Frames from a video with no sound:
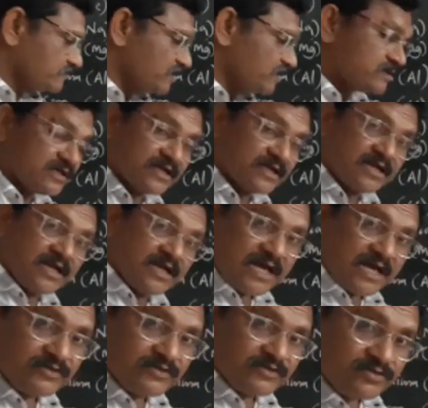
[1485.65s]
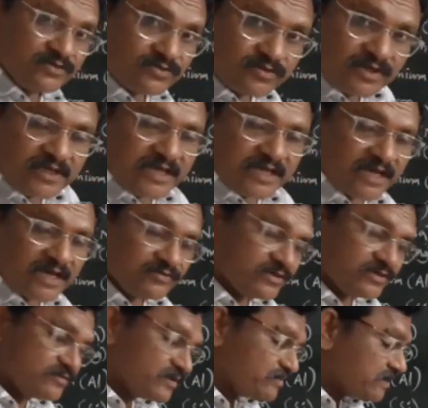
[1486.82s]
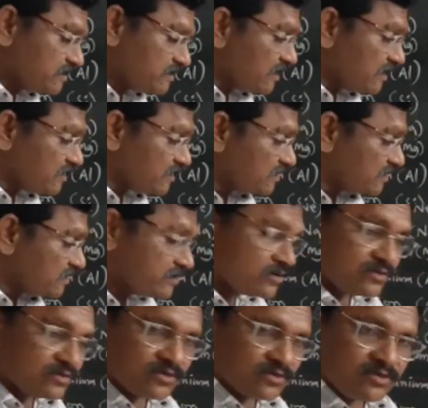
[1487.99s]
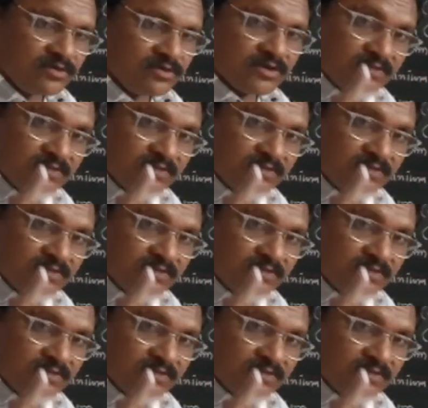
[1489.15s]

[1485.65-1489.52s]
but have you remembered or not? I don't know.